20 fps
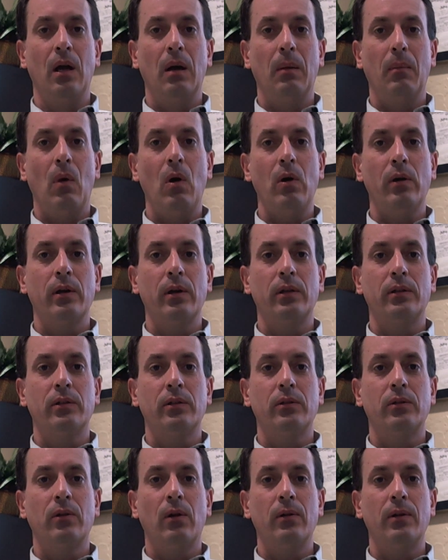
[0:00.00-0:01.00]
Markets
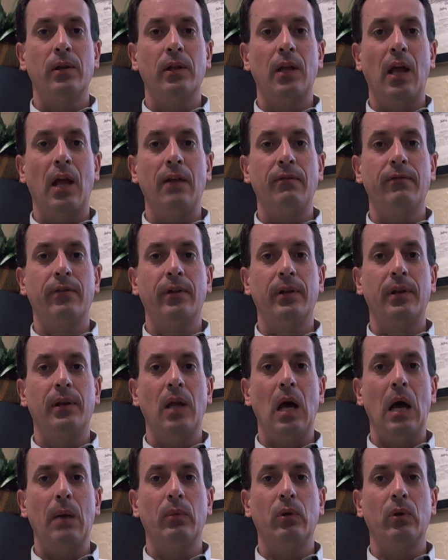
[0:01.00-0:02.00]
turned in a
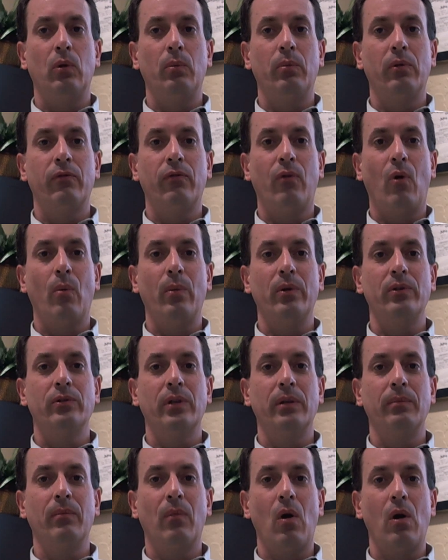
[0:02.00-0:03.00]
phenomenal performance in
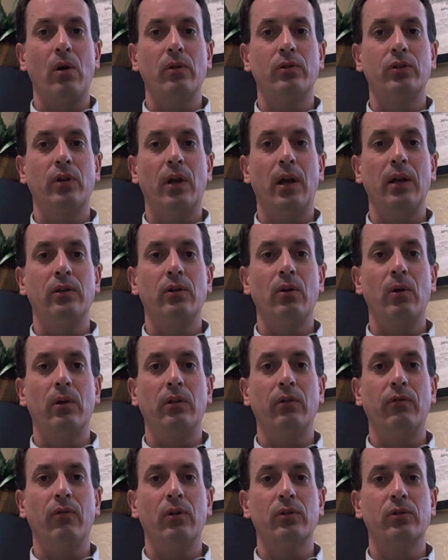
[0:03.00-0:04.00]
March and during the
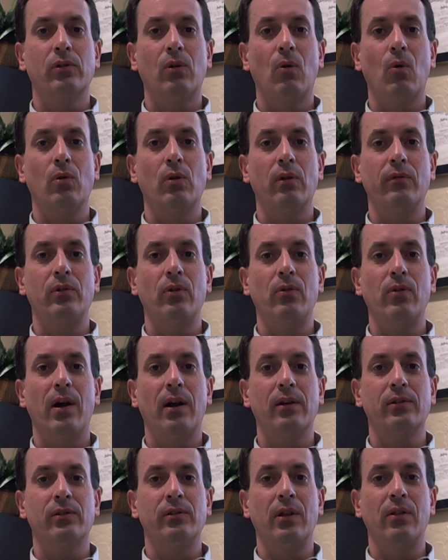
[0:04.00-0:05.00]
first quarter of
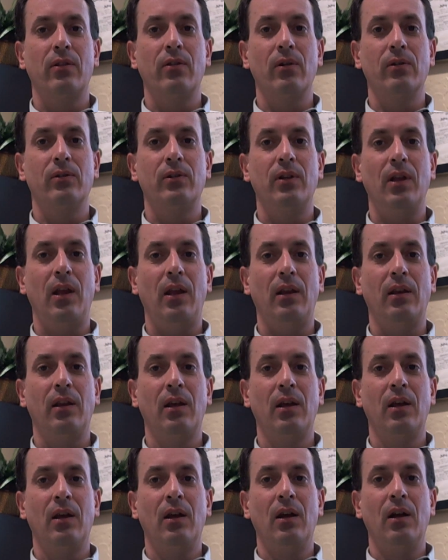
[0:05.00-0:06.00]
2013.
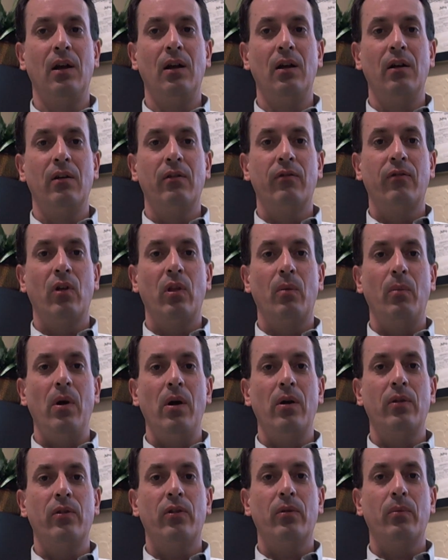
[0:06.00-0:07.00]
For the
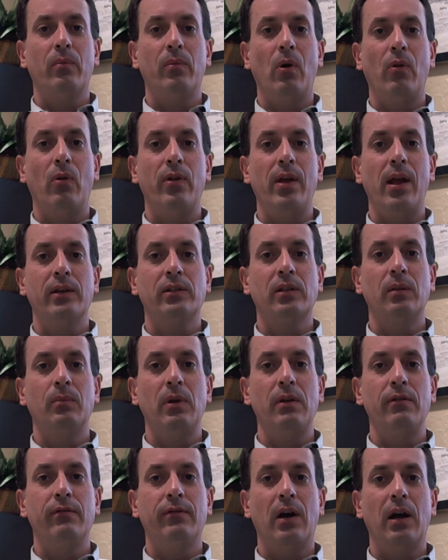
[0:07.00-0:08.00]
month, both the S&P
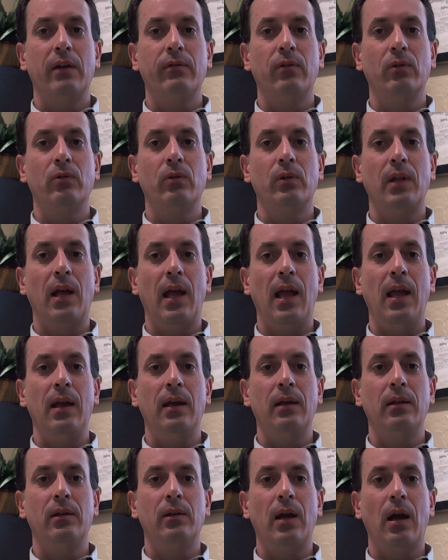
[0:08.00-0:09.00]
500
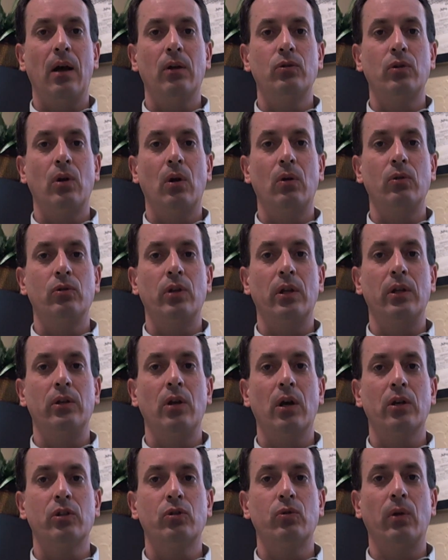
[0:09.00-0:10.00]
and Dow Jones
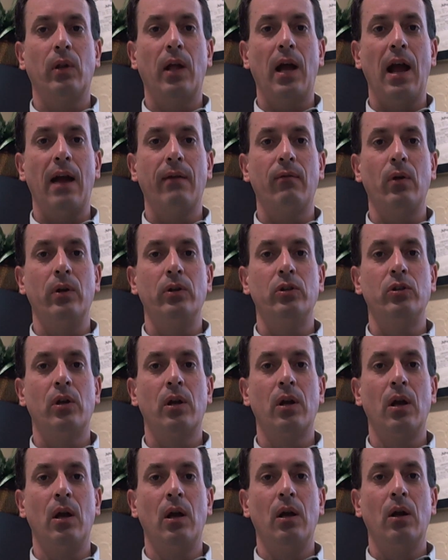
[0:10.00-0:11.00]
Industrial Average
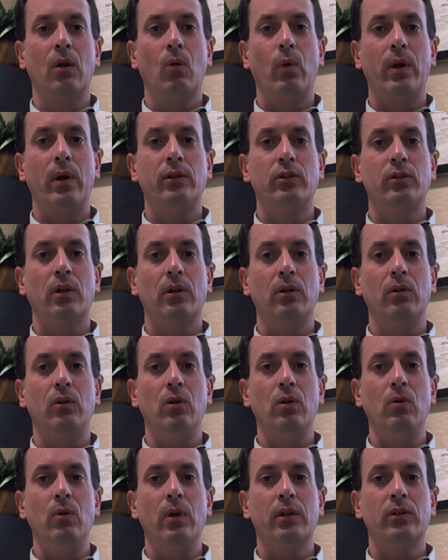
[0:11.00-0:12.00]
reached
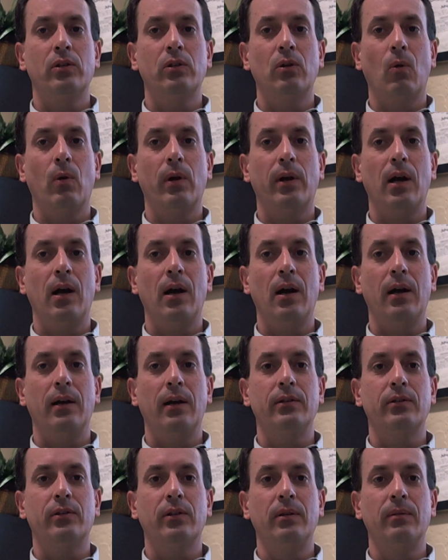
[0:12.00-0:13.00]
new historic
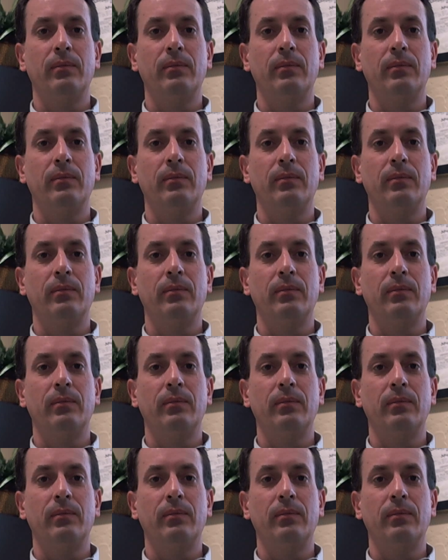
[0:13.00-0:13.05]
highs.